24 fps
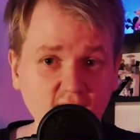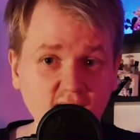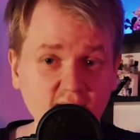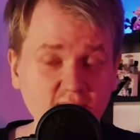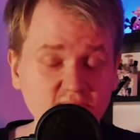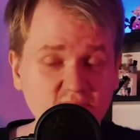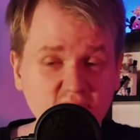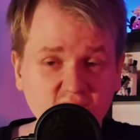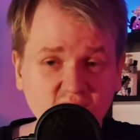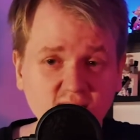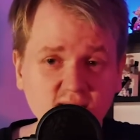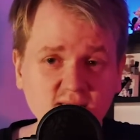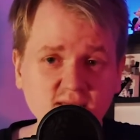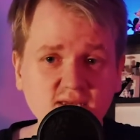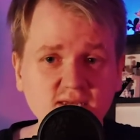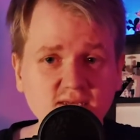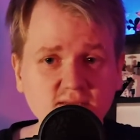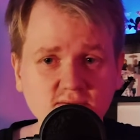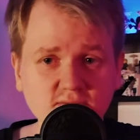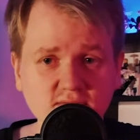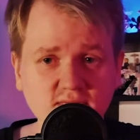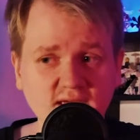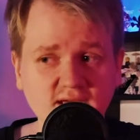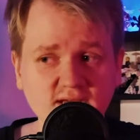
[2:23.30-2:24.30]
Mainly
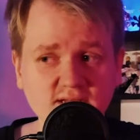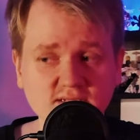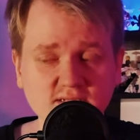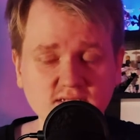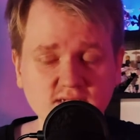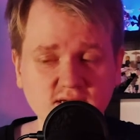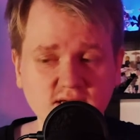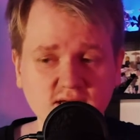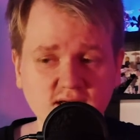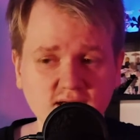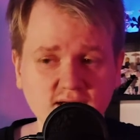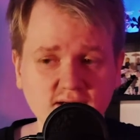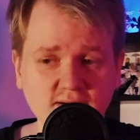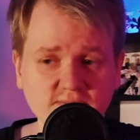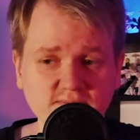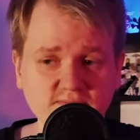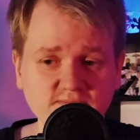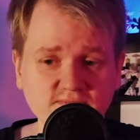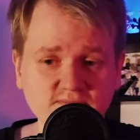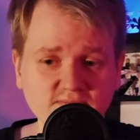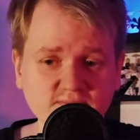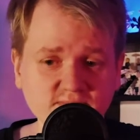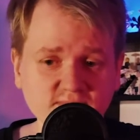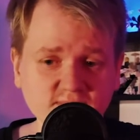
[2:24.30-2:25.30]
that
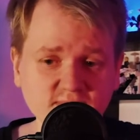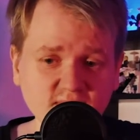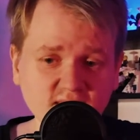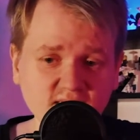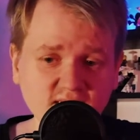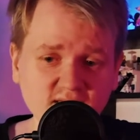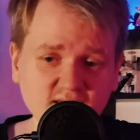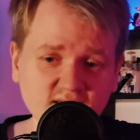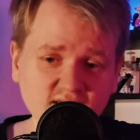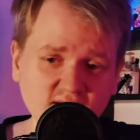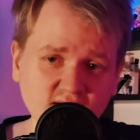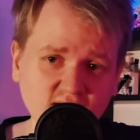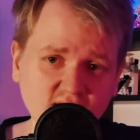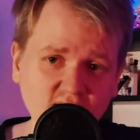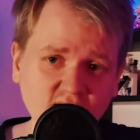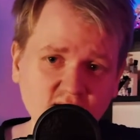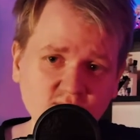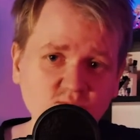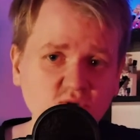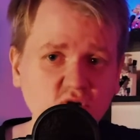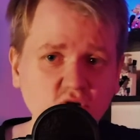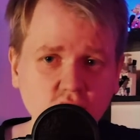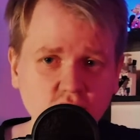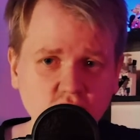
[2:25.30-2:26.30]

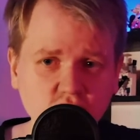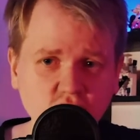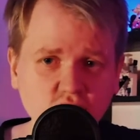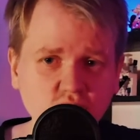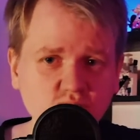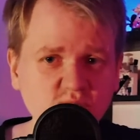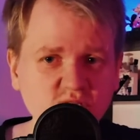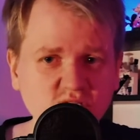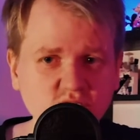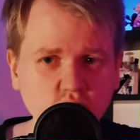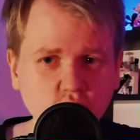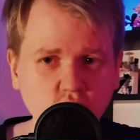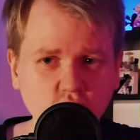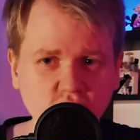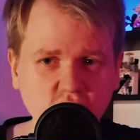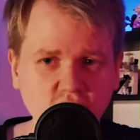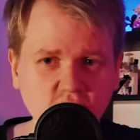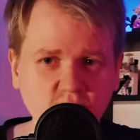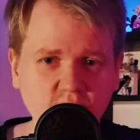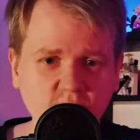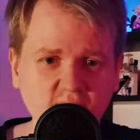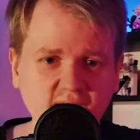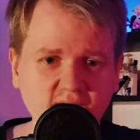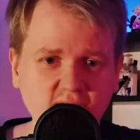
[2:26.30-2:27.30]
I'm not going to be
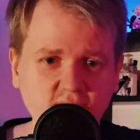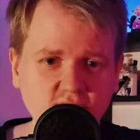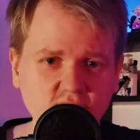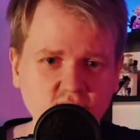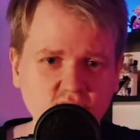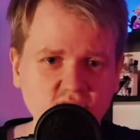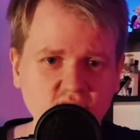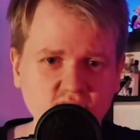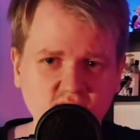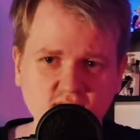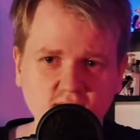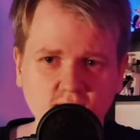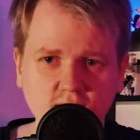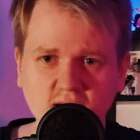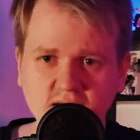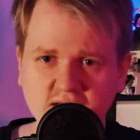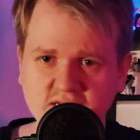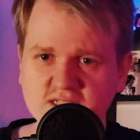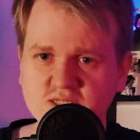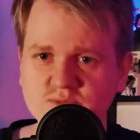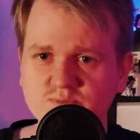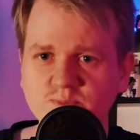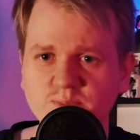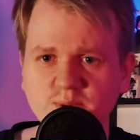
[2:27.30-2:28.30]
talking about
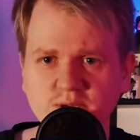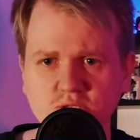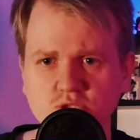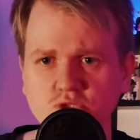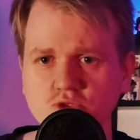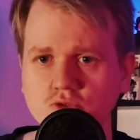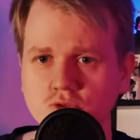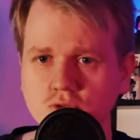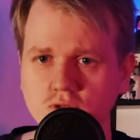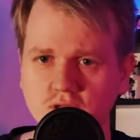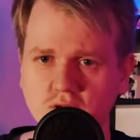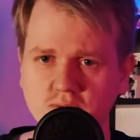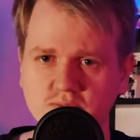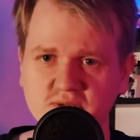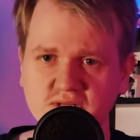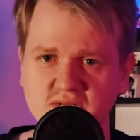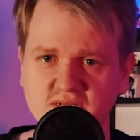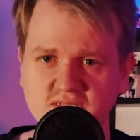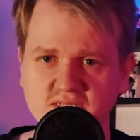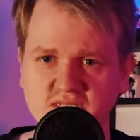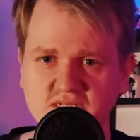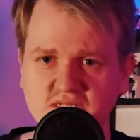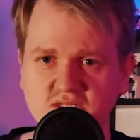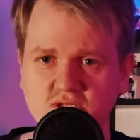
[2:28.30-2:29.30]
special
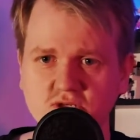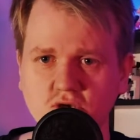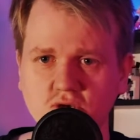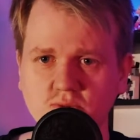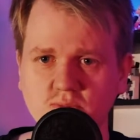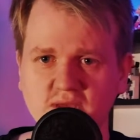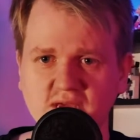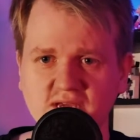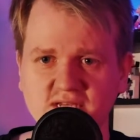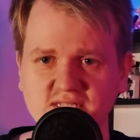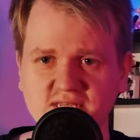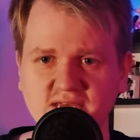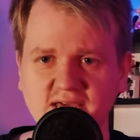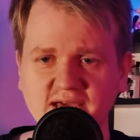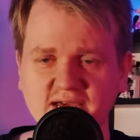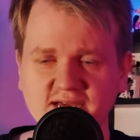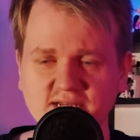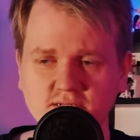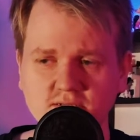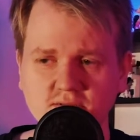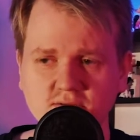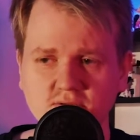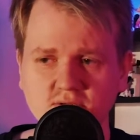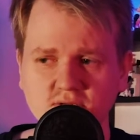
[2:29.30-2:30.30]
abilities Kirby has
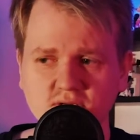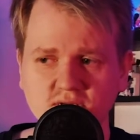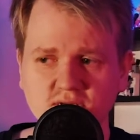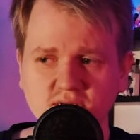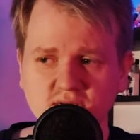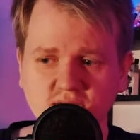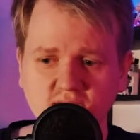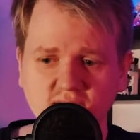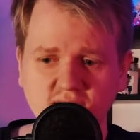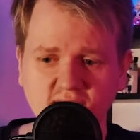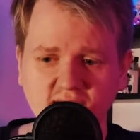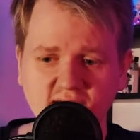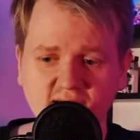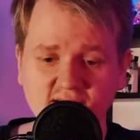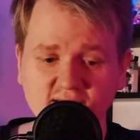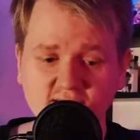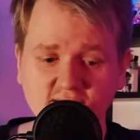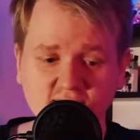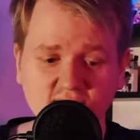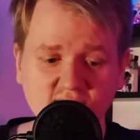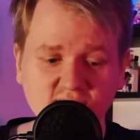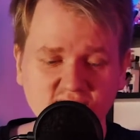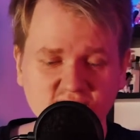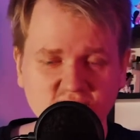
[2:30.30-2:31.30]
had.
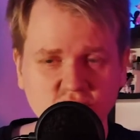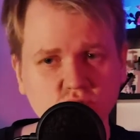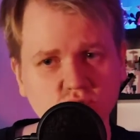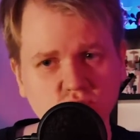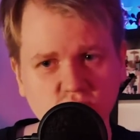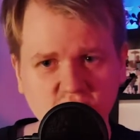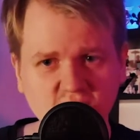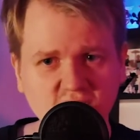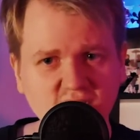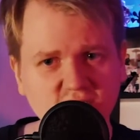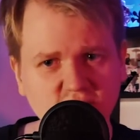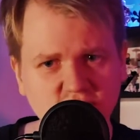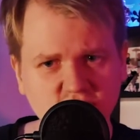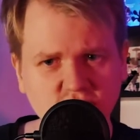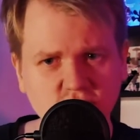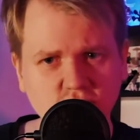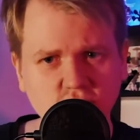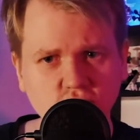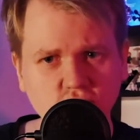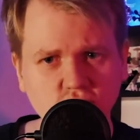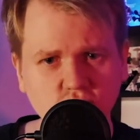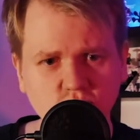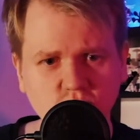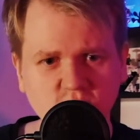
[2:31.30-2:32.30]
And this relates
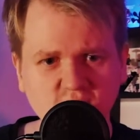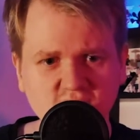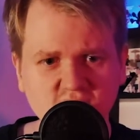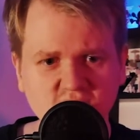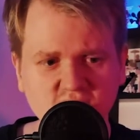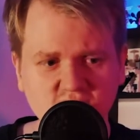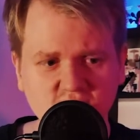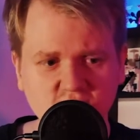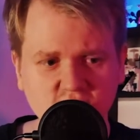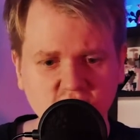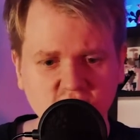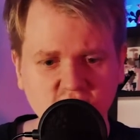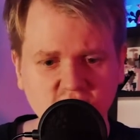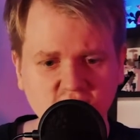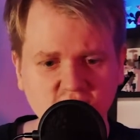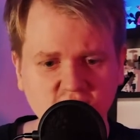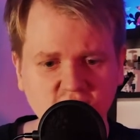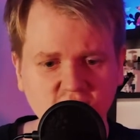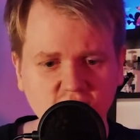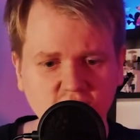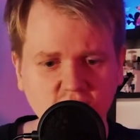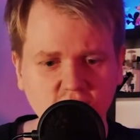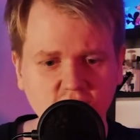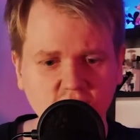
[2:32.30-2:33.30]
to
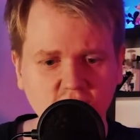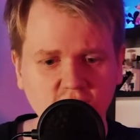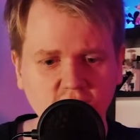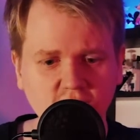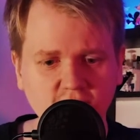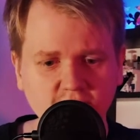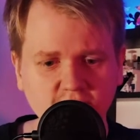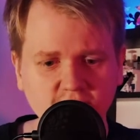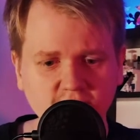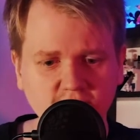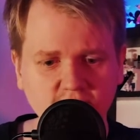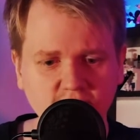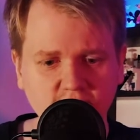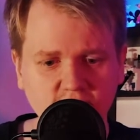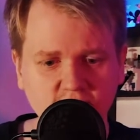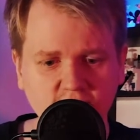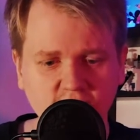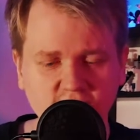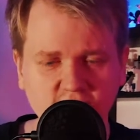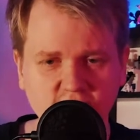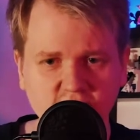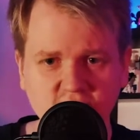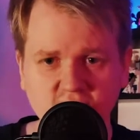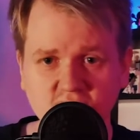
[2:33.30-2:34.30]
basically the
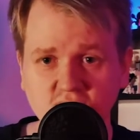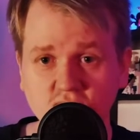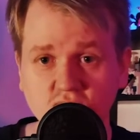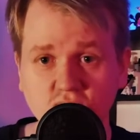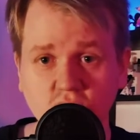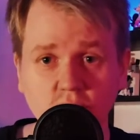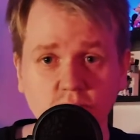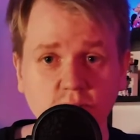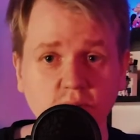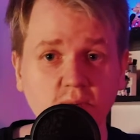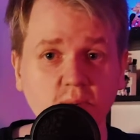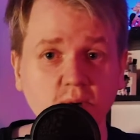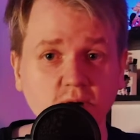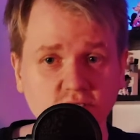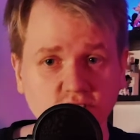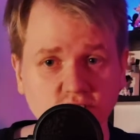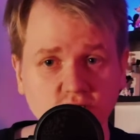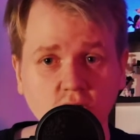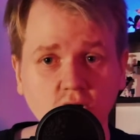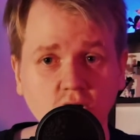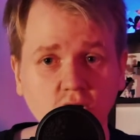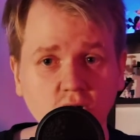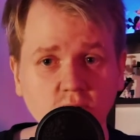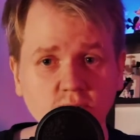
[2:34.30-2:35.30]
Robobot
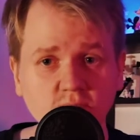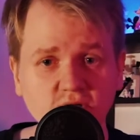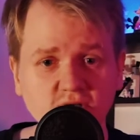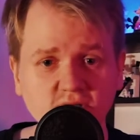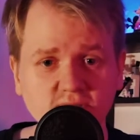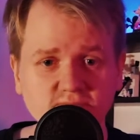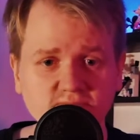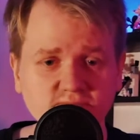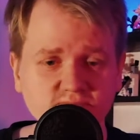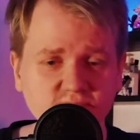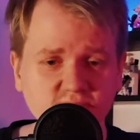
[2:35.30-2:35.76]
armor